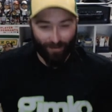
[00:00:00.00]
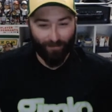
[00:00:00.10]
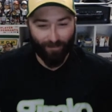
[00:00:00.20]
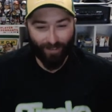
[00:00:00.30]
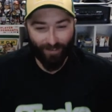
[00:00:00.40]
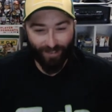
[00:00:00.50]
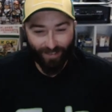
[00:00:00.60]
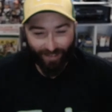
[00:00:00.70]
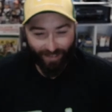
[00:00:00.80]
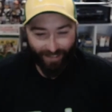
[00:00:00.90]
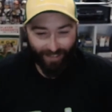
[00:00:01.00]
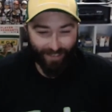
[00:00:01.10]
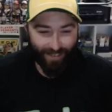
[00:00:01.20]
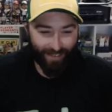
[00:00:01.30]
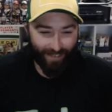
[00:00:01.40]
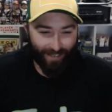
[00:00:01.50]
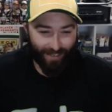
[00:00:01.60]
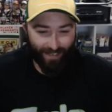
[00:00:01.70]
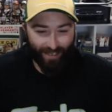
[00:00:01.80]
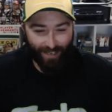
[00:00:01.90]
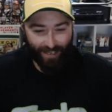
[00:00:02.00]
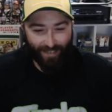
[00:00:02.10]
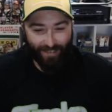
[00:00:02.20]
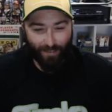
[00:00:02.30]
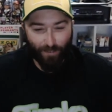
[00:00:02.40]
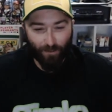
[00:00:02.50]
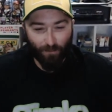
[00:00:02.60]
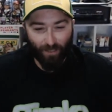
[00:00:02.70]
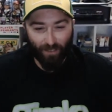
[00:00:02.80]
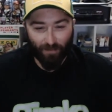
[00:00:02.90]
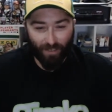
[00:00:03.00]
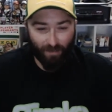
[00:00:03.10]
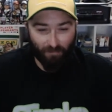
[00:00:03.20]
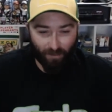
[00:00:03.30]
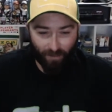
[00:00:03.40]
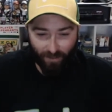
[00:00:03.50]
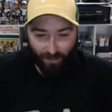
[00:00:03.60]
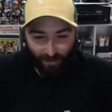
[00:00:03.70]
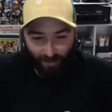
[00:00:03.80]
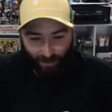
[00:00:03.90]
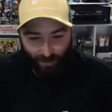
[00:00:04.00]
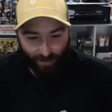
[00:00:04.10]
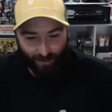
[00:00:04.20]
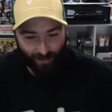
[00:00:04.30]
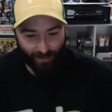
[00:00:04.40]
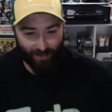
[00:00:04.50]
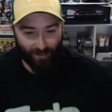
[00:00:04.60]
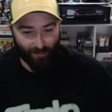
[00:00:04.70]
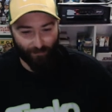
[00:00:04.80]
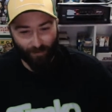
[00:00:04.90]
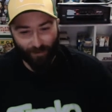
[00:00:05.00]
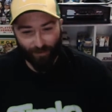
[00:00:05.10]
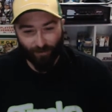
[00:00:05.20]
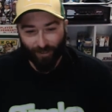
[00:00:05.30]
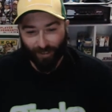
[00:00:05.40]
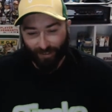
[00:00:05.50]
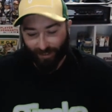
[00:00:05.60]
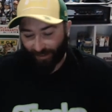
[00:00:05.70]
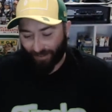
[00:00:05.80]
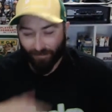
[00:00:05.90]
Ablett's retired. Yeah, he did do a bit of a number on the Lions in the finals there.